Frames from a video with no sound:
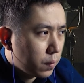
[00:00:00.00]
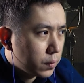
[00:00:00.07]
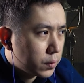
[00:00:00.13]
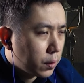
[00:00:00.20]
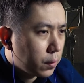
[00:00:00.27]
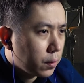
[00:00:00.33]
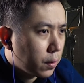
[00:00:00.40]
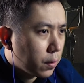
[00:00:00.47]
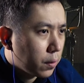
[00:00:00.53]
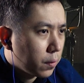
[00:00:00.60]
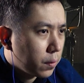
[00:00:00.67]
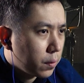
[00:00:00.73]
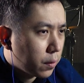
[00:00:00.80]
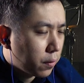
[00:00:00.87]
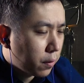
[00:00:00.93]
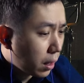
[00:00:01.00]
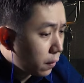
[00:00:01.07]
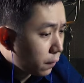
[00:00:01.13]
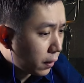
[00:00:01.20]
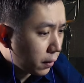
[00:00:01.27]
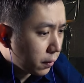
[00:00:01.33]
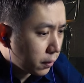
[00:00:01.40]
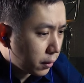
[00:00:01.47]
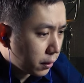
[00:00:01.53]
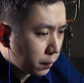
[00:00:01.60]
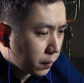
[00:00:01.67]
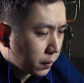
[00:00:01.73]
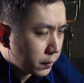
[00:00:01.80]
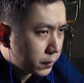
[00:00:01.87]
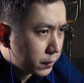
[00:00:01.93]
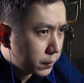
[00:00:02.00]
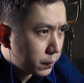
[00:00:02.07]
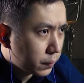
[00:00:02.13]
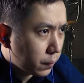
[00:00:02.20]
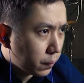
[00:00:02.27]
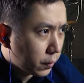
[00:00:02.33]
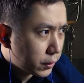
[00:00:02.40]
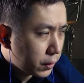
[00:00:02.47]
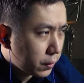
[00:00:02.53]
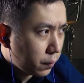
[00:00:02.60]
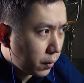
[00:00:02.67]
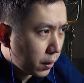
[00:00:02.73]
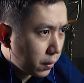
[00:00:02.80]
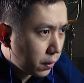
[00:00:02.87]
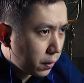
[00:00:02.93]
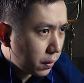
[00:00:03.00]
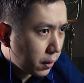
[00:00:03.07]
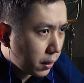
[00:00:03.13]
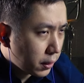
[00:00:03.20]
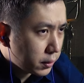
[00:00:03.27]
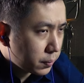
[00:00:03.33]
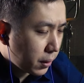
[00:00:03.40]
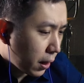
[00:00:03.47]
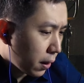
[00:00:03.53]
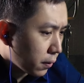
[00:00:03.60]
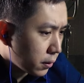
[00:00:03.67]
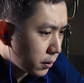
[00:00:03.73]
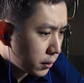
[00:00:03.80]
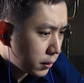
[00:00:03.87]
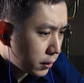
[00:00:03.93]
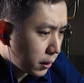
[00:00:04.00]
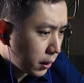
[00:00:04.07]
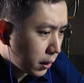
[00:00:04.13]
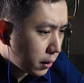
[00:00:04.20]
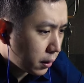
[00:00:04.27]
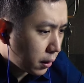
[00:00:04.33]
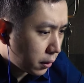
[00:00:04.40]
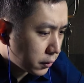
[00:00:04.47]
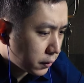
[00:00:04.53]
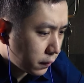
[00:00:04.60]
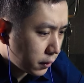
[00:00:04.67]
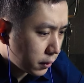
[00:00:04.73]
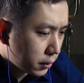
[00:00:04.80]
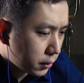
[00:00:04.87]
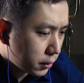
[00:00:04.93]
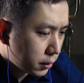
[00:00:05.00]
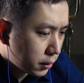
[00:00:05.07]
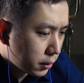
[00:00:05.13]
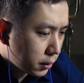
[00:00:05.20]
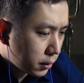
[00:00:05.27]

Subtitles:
So your grandfather, was he with his parents in Auschwitz?